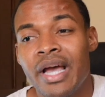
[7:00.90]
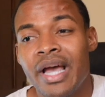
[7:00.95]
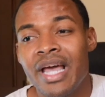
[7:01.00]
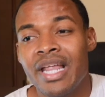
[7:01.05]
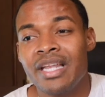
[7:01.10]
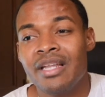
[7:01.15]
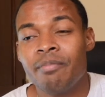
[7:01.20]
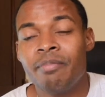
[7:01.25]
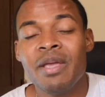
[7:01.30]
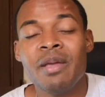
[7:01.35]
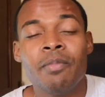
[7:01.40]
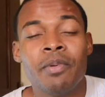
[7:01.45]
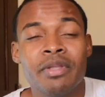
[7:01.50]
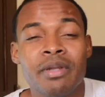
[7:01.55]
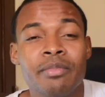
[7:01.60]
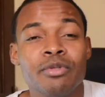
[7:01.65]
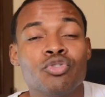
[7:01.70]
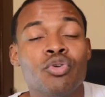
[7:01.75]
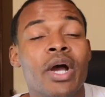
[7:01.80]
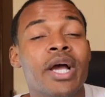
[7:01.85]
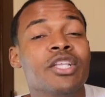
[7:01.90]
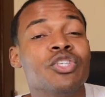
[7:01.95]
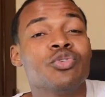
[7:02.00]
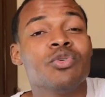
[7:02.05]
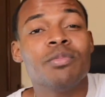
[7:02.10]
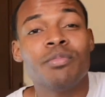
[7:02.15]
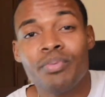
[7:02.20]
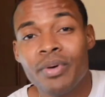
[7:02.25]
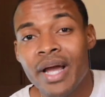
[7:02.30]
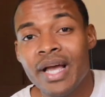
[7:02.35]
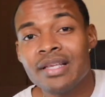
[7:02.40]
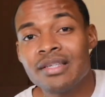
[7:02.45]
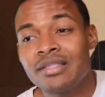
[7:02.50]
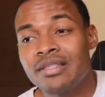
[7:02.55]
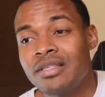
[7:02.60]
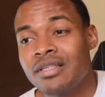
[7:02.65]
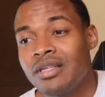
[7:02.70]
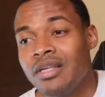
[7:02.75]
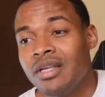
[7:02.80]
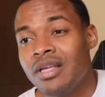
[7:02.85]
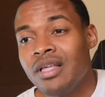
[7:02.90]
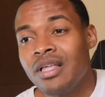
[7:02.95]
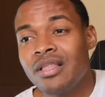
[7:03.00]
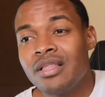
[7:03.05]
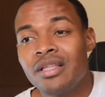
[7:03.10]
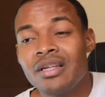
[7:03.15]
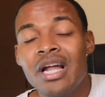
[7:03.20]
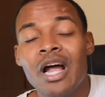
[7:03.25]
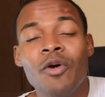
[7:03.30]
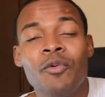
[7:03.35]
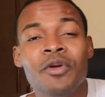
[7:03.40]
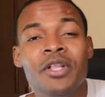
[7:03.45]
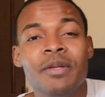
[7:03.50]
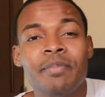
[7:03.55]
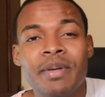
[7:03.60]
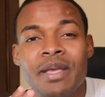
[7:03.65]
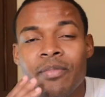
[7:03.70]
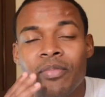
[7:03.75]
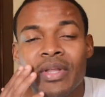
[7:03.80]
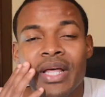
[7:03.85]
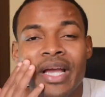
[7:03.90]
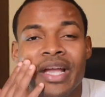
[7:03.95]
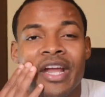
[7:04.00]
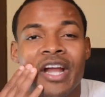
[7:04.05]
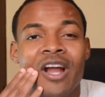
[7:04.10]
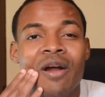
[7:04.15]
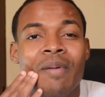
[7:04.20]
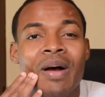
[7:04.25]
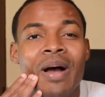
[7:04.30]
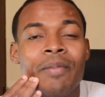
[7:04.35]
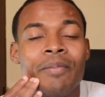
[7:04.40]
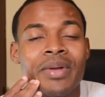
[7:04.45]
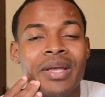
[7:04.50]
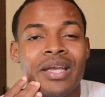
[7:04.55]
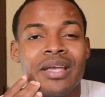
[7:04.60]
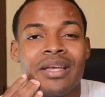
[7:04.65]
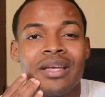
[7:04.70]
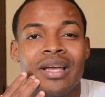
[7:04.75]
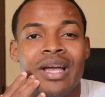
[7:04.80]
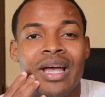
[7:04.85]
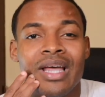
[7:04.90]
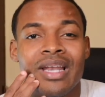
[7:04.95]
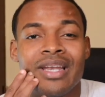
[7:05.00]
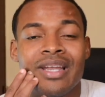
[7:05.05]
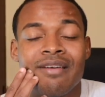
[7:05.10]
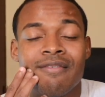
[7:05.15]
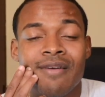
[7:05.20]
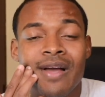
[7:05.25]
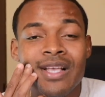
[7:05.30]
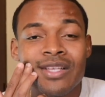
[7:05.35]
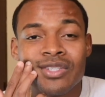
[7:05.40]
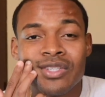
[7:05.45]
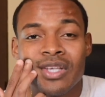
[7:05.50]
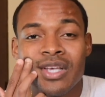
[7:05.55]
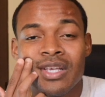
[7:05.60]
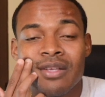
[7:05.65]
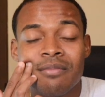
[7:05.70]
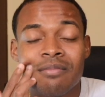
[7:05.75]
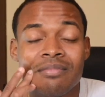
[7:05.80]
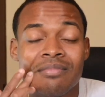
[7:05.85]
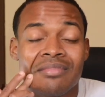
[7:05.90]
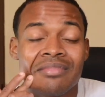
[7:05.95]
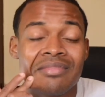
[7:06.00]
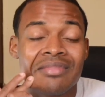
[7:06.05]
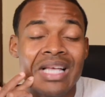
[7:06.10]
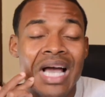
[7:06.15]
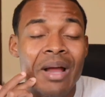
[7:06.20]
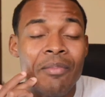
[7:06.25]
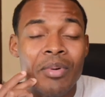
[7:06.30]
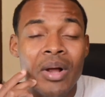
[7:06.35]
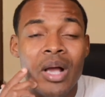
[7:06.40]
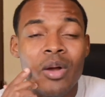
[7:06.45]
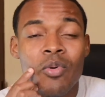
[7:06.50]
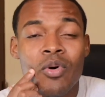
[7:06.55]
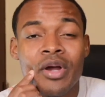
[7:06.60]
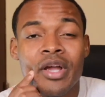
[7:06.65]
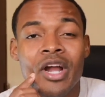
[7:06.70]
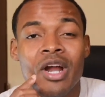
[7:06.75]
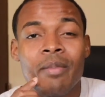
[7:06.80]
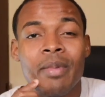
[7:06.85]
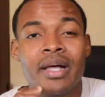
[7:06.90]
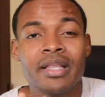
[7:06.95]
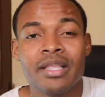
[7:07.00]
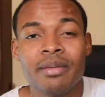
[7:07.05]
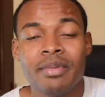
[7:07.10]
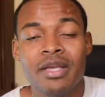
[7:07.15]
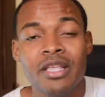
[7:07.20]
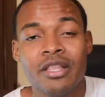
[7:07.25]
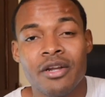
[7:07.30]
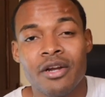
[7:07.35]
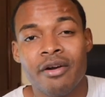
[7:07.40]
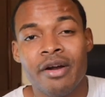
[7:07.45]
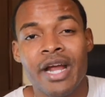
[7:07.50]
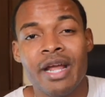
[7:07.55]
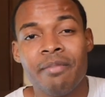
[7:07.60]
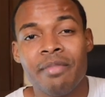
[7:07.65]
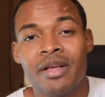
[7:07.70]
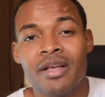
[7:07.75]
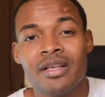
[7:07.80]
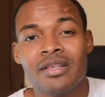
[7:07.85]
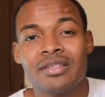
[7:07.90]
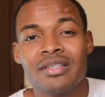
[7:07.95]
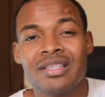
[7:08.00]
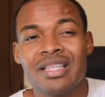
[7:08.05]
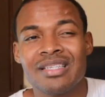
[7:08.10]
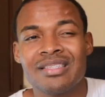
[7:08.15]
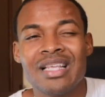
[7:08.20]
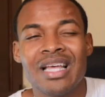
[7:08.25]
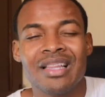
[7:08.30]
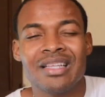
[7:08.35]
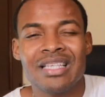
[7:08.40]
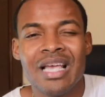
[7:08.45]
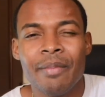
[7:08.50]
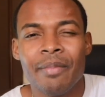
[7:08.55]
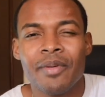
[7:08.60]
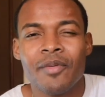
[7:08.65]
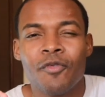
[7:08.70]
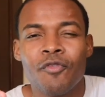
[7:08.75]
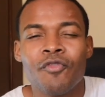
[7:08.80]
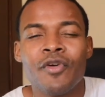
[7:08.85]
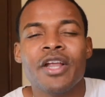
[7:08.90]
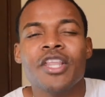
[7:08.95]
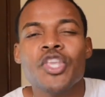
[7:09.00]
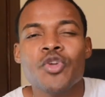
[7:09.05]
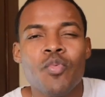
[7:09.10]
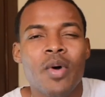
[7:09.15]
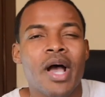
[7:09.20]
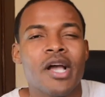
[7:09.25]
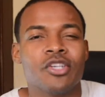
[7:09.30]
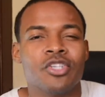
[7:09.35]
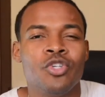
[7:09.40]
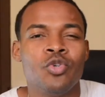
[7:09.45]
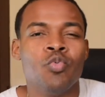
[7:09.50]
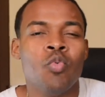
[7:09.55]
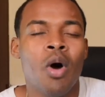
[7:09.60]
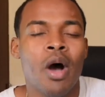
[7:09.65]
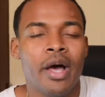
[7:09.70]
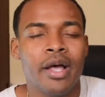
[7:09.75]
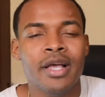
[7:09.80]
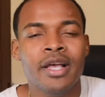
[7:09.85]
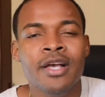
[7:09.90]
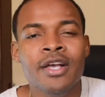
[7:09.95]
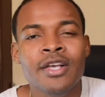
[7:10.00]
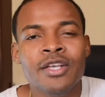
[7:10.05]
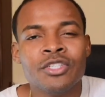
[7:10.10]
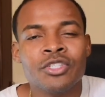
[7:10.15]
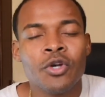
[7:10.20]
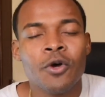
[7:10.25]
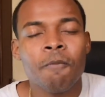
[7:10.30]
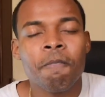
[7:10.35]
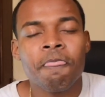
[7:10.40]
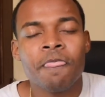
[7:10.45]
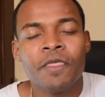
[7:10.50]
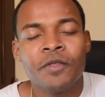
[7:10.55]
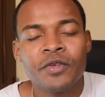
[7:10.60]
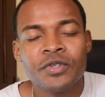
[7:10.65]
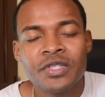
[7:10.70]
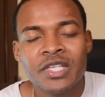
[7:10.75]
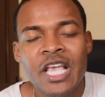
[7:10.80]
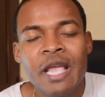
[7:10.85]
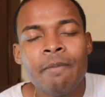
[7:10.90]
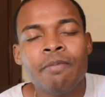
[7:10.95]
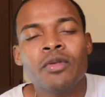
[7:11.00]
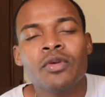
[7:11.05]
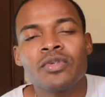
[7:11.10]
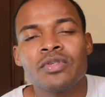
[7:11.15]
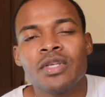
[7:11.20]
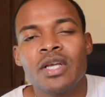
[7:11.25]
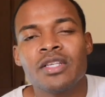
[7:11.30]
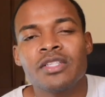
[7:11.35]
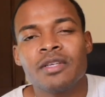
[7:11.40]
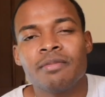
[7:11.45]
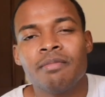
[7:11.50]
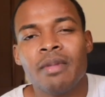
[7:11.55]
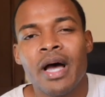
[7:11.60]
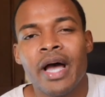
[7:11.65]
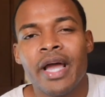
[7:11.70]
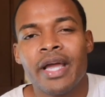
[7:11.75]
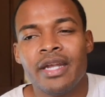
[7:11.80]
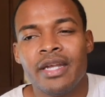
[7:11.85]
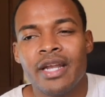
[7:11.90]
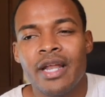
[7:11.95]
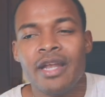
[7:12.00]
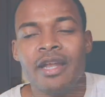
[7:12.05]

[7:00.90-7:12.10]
And the people that I'm trying to impress, they're not really people that care about me. And eventually, I probably won't care about them either, right? Because that's not the type of friend you actually want. So just keep those things in mind.